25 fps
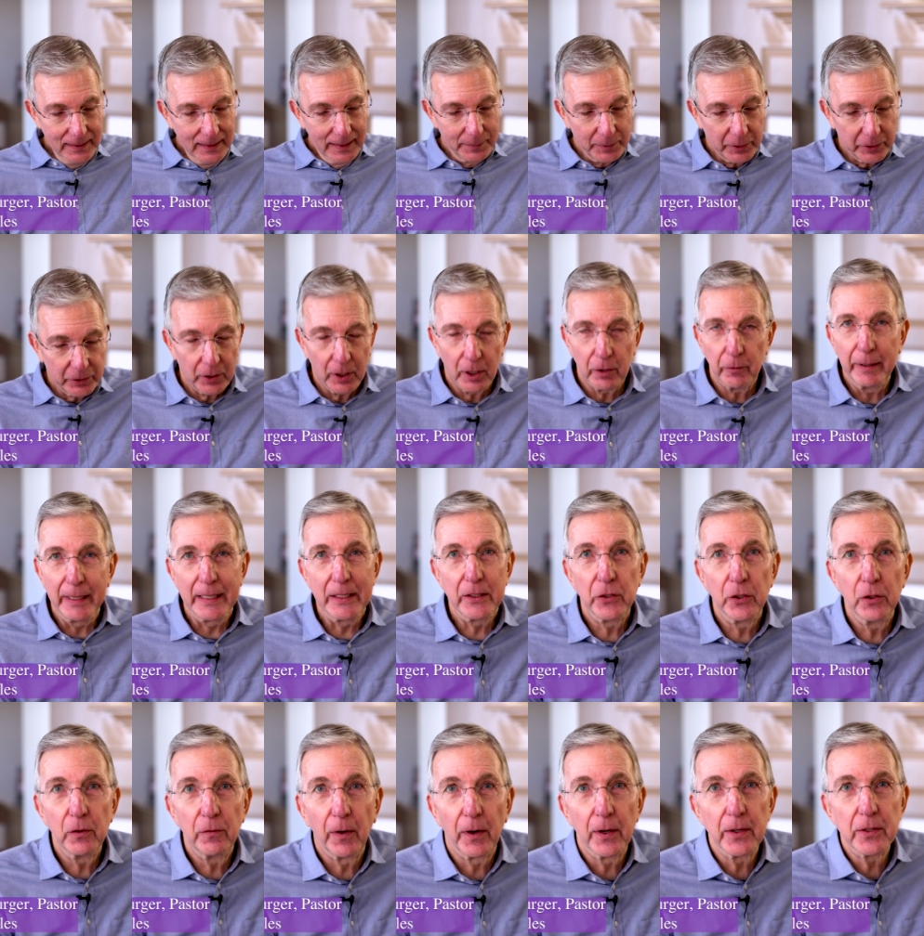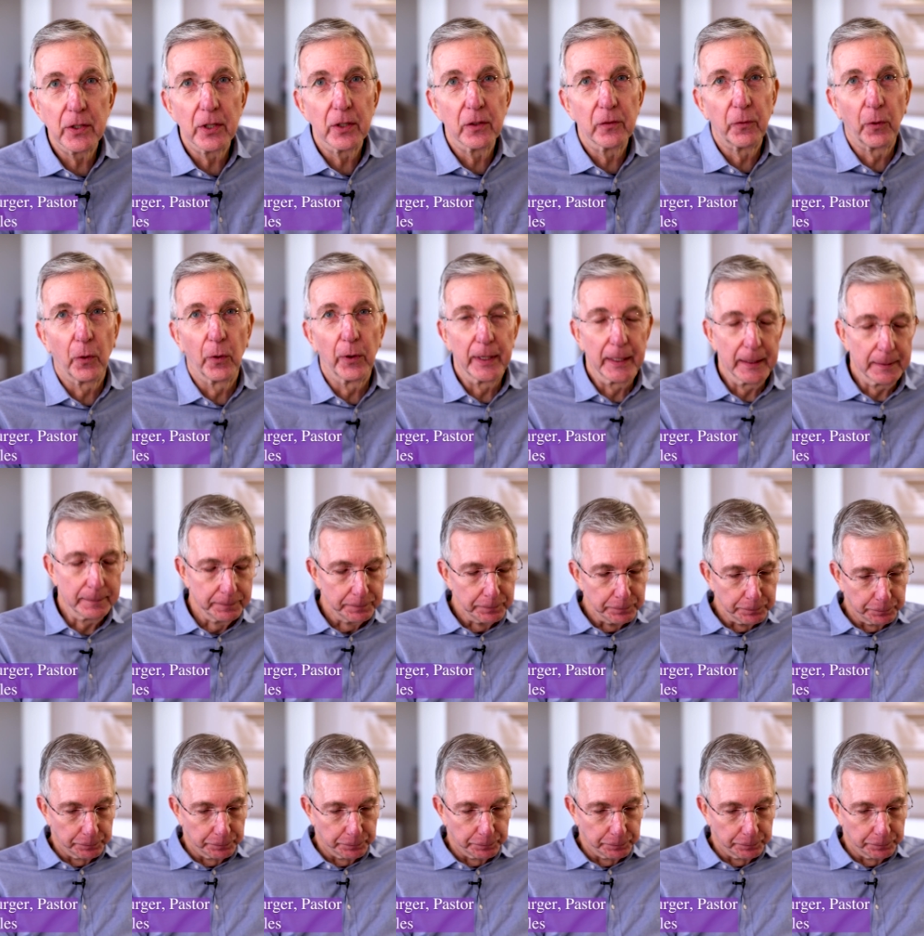I'm just going to read two verses for you.